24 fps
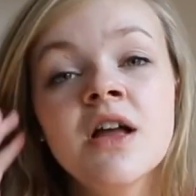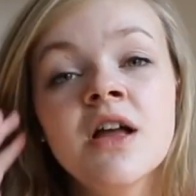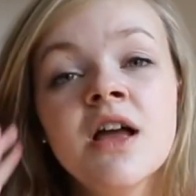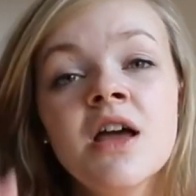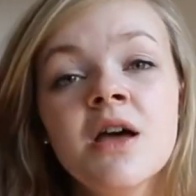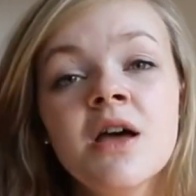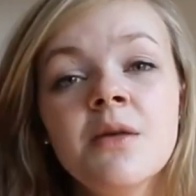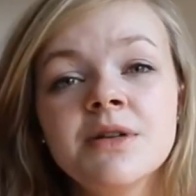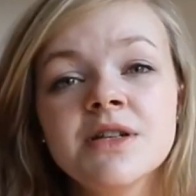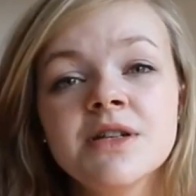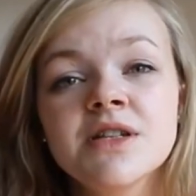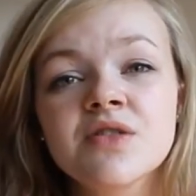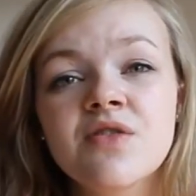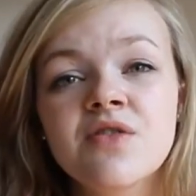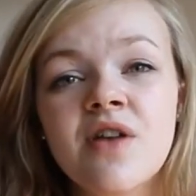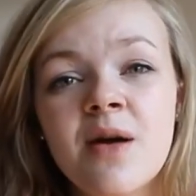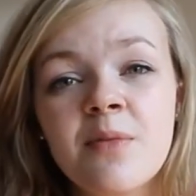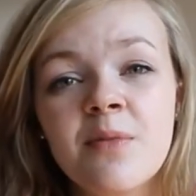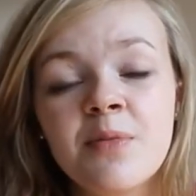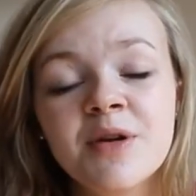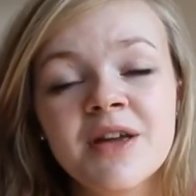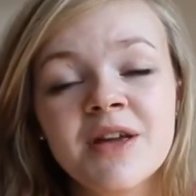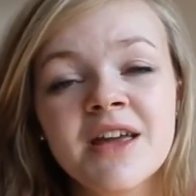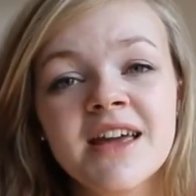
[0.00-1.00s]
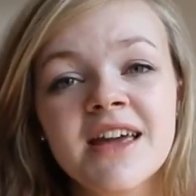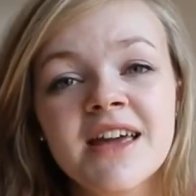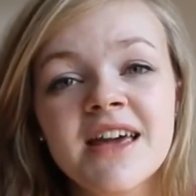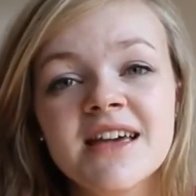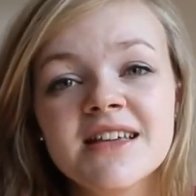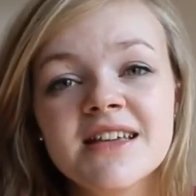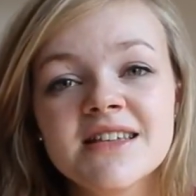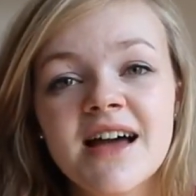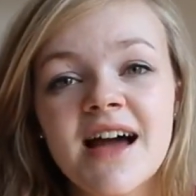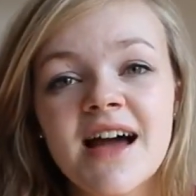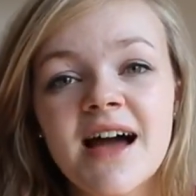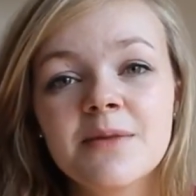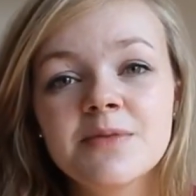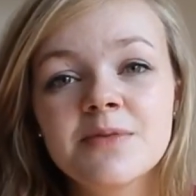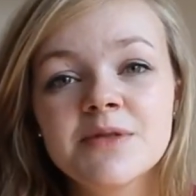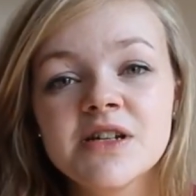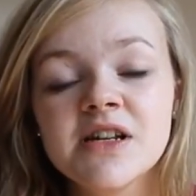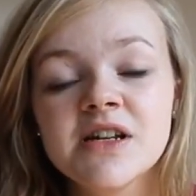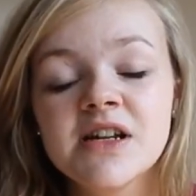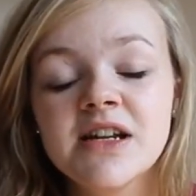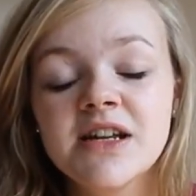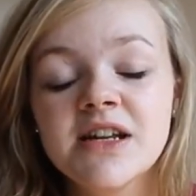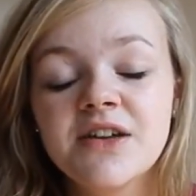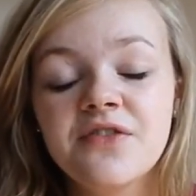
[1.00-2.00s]
but scrapbooking kits are
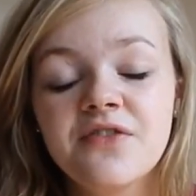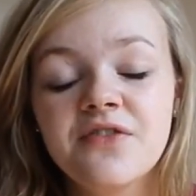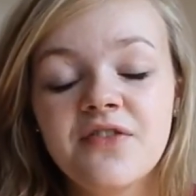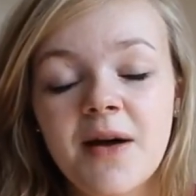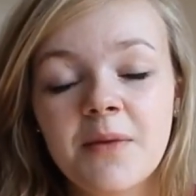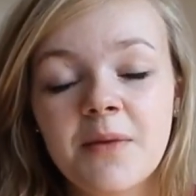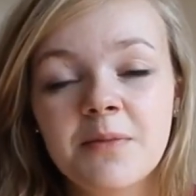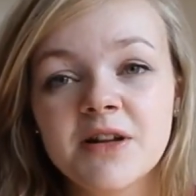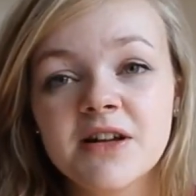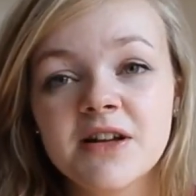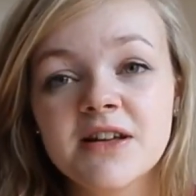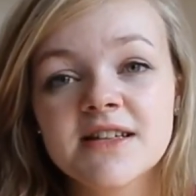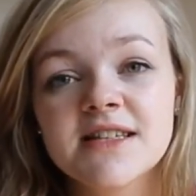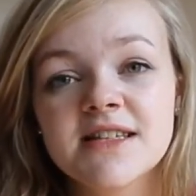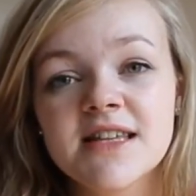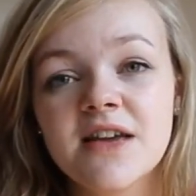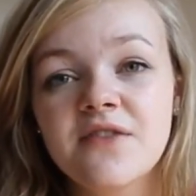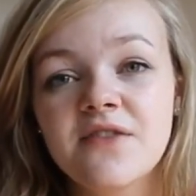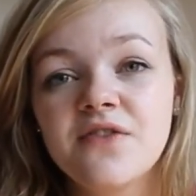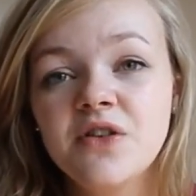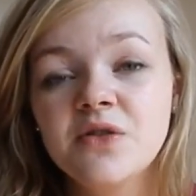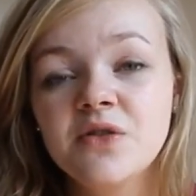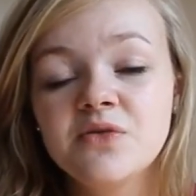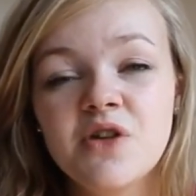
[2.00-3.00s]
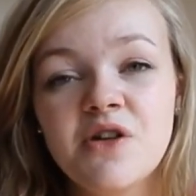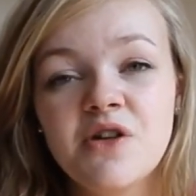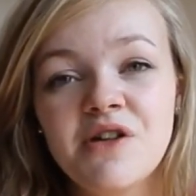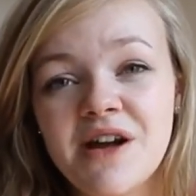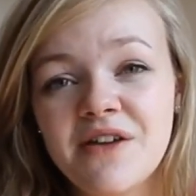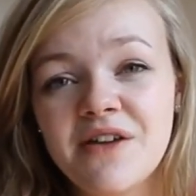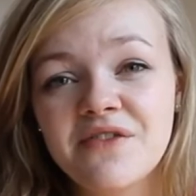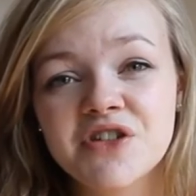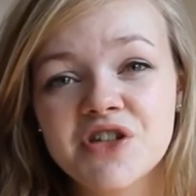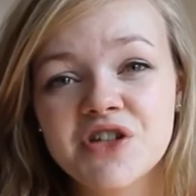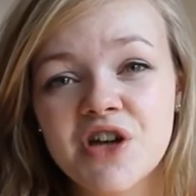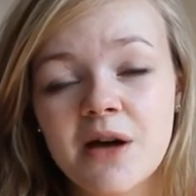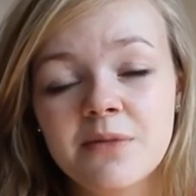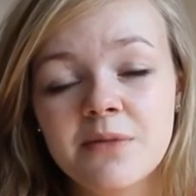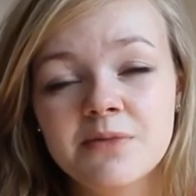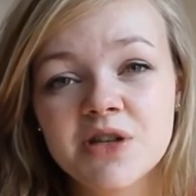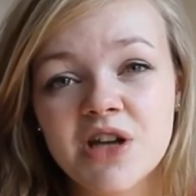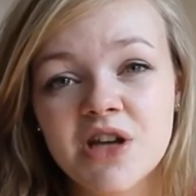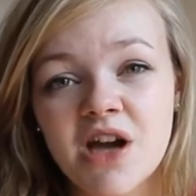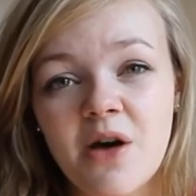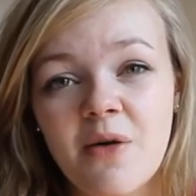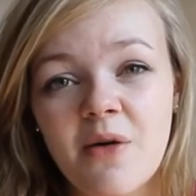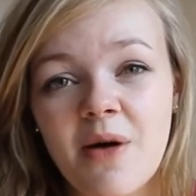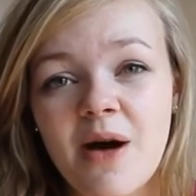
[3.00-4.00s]
absolutely fabulous if you don't have the time to
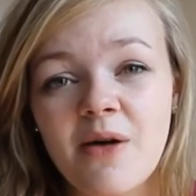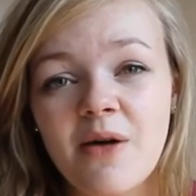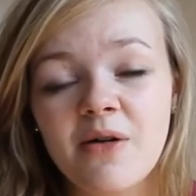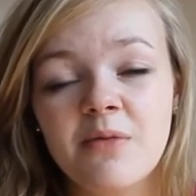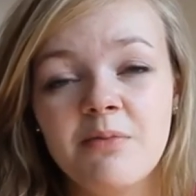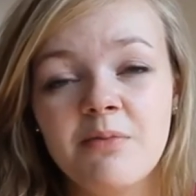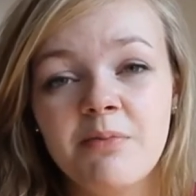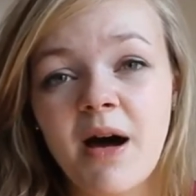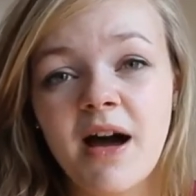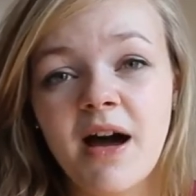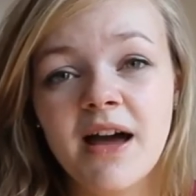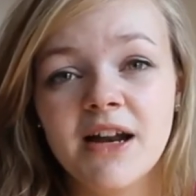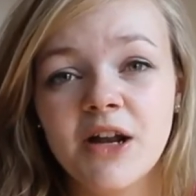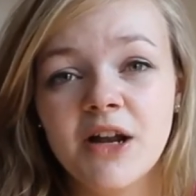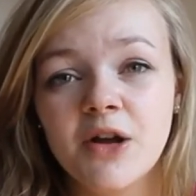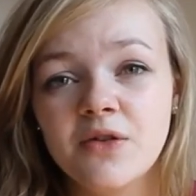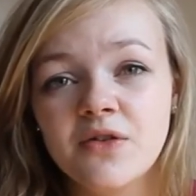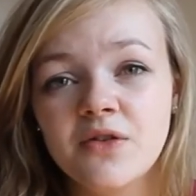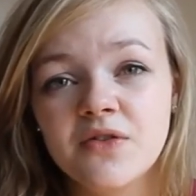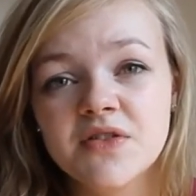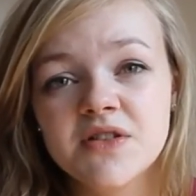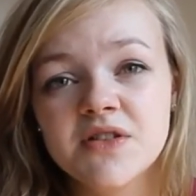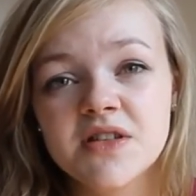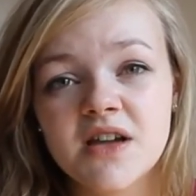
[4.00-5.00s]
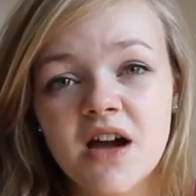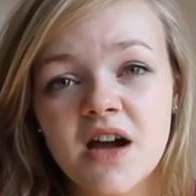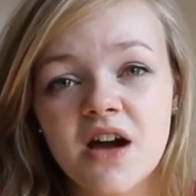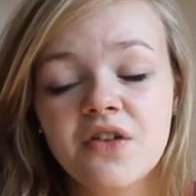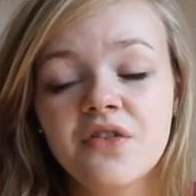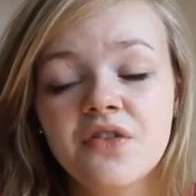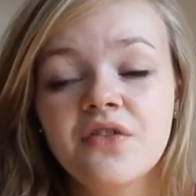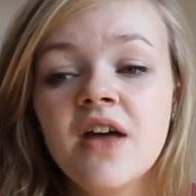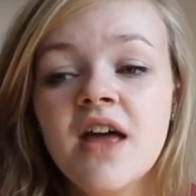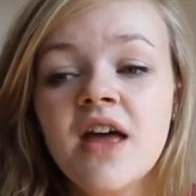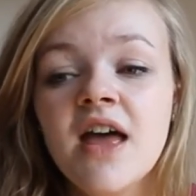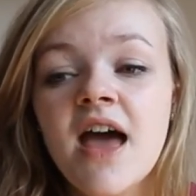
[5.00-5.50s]
go out and buy a load of stuff.